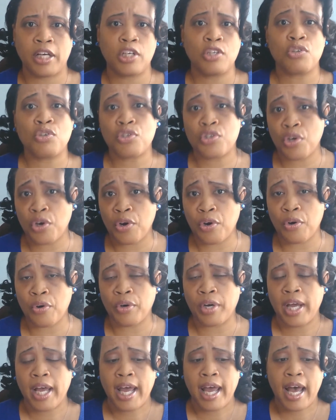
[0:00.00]

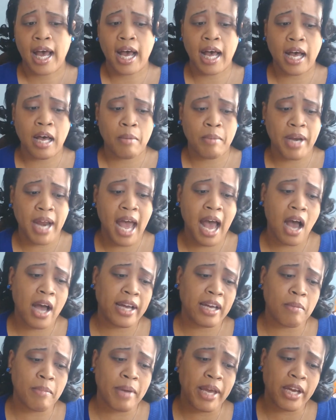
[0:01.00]
concern, and how I
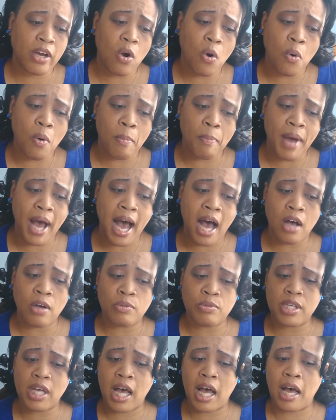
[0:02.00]
can may go
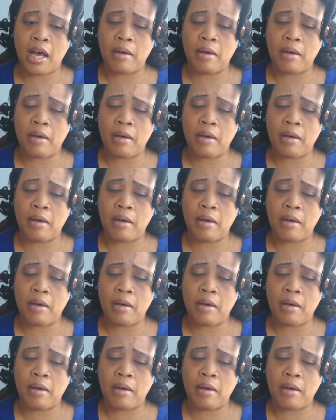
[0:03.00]
about